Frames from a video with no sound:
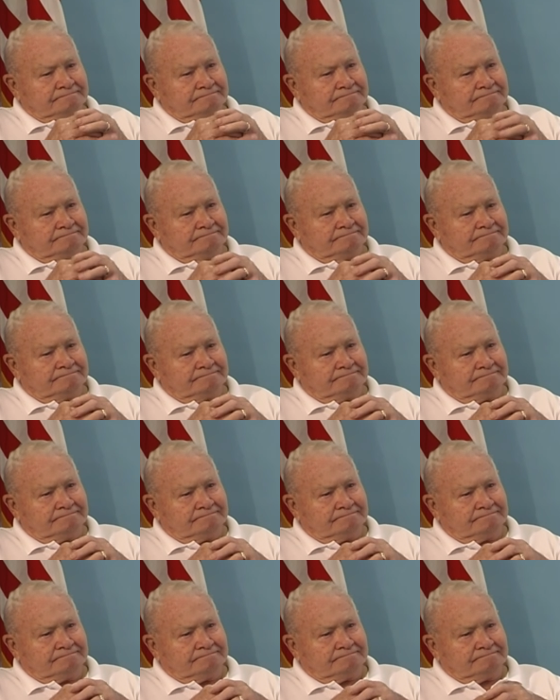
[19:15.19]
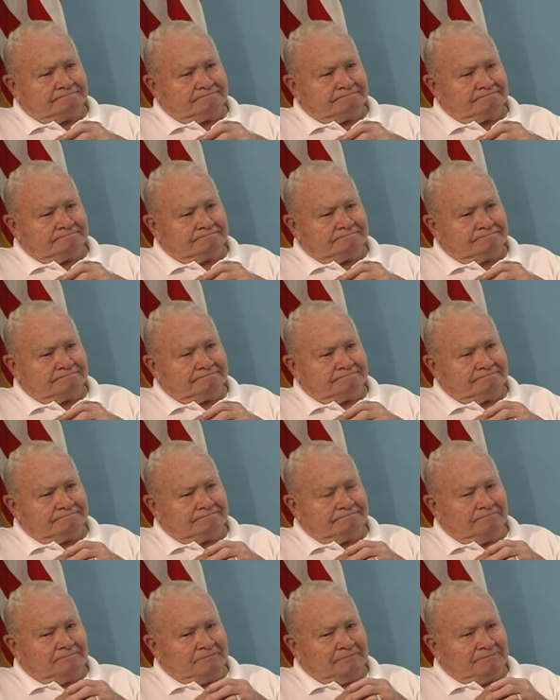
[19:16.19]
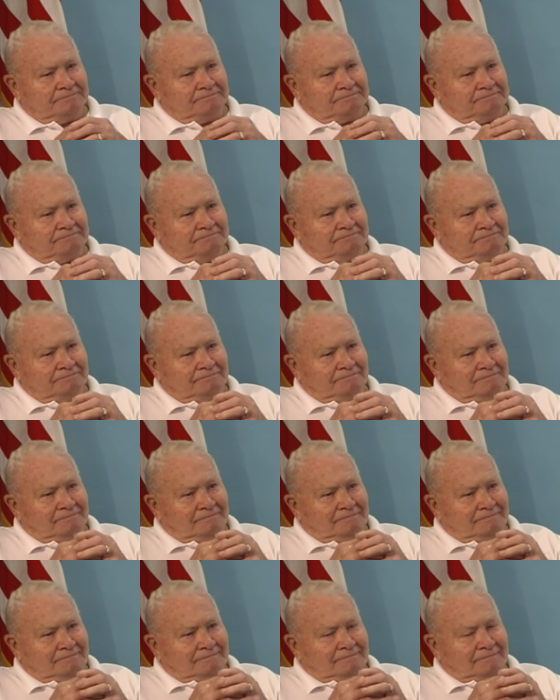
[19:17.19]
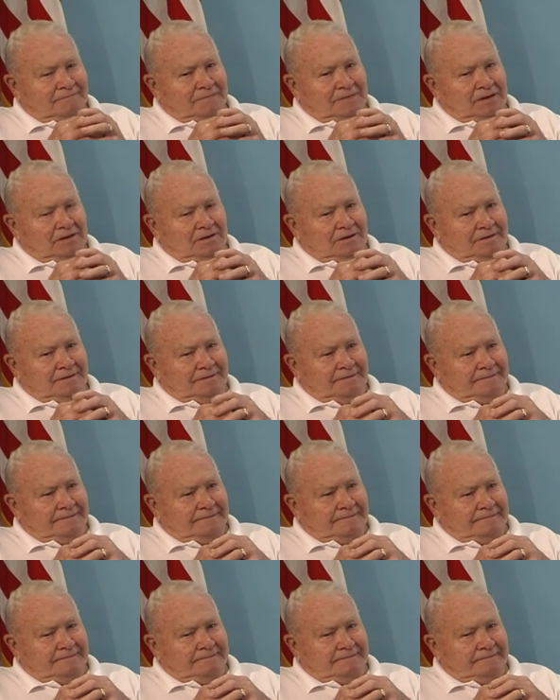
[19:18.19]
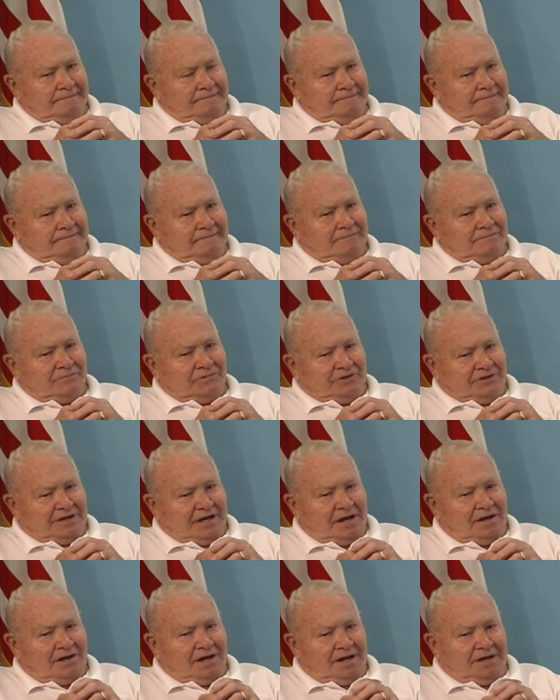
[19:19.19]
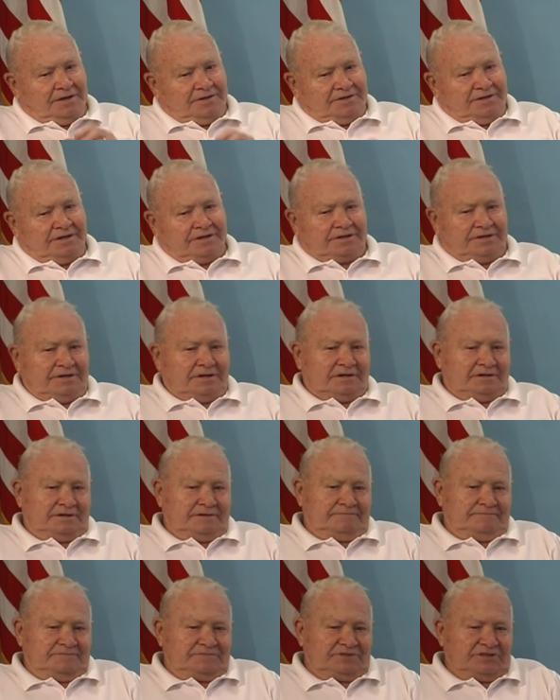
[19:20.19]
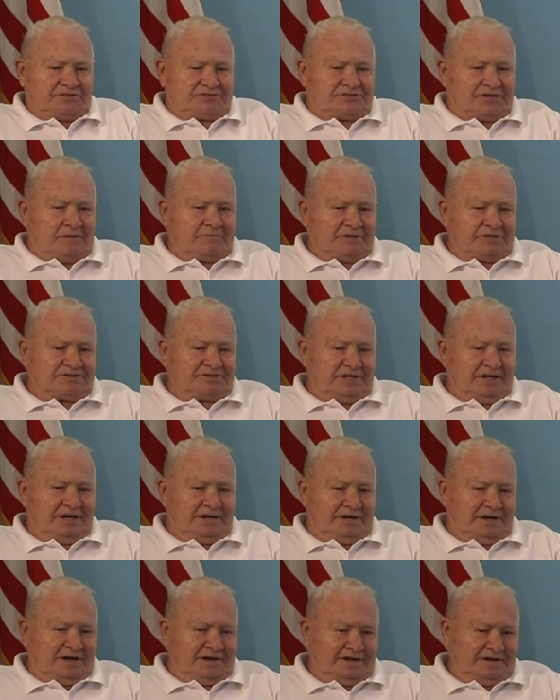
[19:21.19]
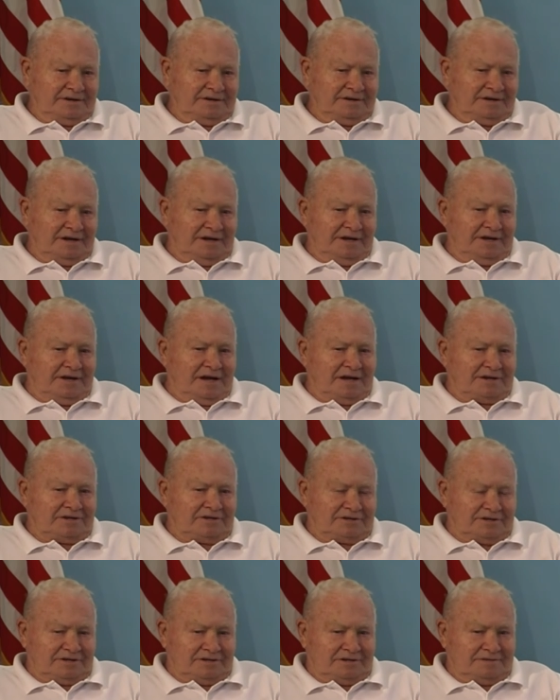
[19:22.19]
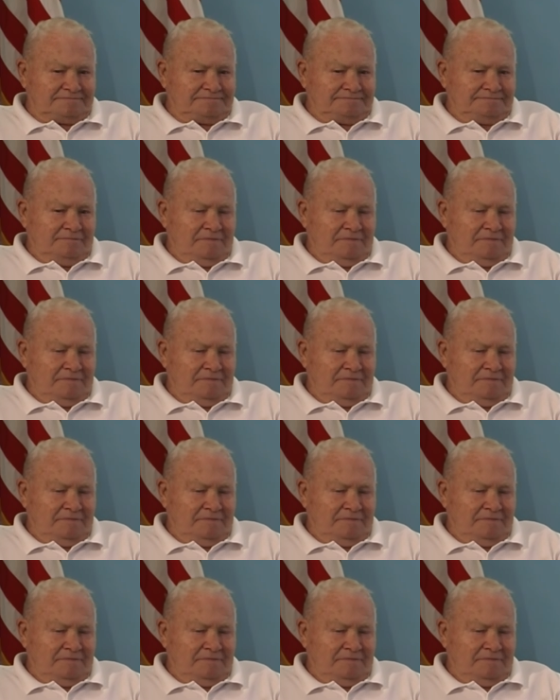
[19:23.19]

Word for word: GI Bill. Did you uh, use any of uh, this type of thing? Yeah, I did uh, to some extent. I I got uh,